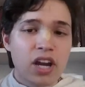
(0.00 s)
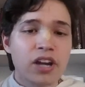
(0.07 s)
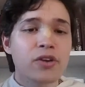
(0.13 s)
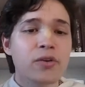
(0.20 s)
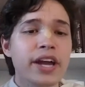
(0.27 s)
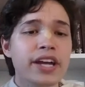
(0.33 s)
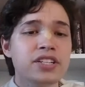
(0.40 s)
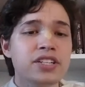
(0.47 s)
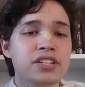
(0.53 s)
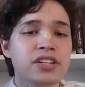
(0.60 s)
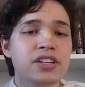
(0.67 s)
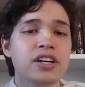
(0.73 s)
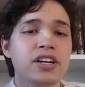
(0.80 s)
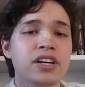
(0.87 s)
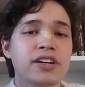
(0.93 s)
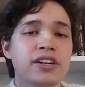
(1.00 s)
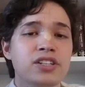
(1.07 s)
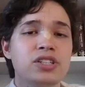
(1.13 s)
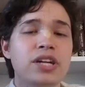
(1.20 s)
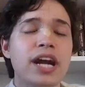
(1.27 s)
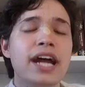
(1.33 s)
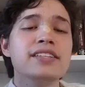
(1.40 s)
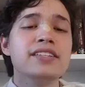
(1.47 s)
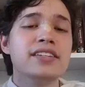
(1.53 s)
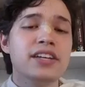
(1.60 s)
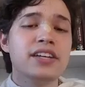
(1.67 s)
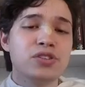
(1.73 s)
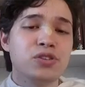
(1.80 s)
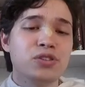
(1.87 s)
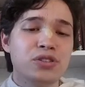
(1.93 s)
a great
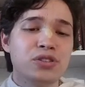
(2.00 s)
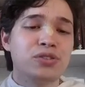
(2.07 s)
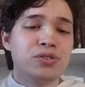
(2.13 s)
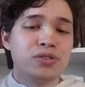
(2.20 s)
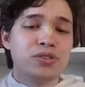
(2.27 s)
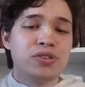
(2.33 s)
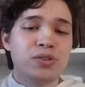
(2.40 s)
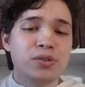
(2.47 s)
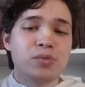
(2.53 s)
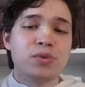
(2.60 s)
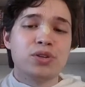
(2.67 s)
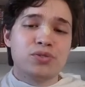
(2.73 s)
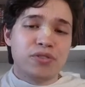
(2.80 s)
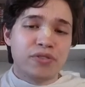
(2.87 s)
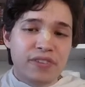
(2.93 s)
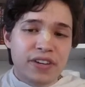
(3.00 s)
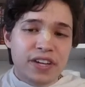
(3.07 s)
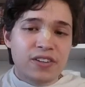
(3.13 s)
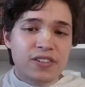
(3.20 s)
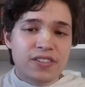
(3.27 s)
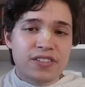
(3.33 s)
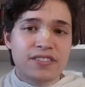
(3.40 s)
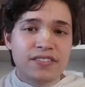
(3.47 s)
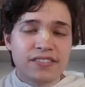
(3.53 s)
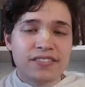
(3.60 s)
transcendental truth was revealed.